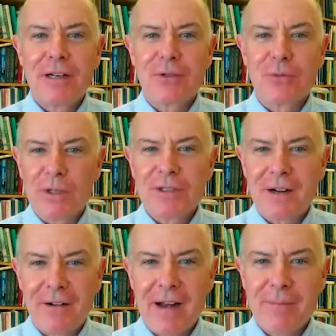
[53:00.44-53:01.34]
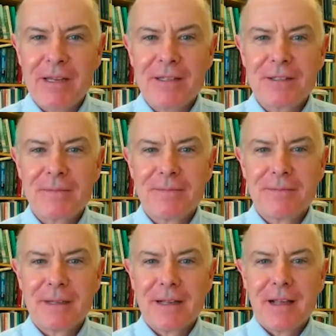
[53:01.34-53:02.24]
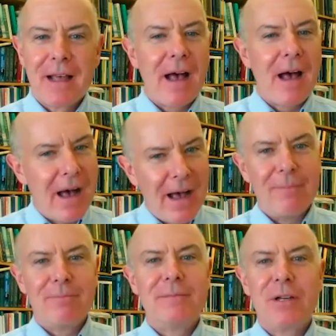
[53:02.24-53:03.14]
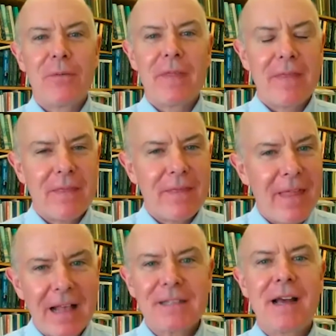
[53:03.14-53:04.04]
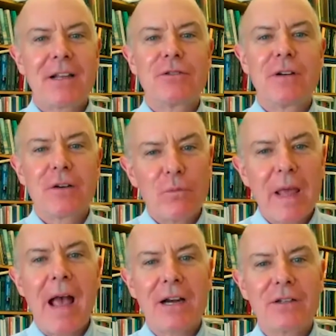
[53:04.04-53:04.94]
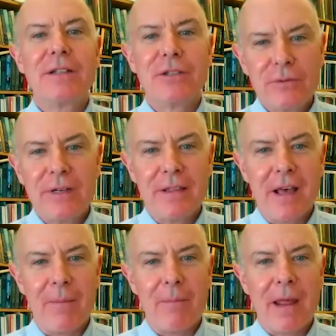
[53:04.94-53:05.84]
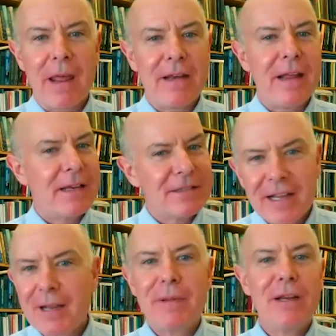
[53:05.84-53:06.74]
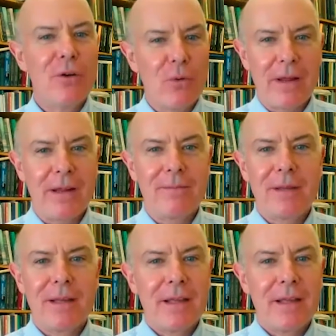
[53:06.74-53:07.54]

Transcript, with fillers: treat us worse than our enemies, you know, that's not constructive. We actually do need them. And yes, they can be annoying.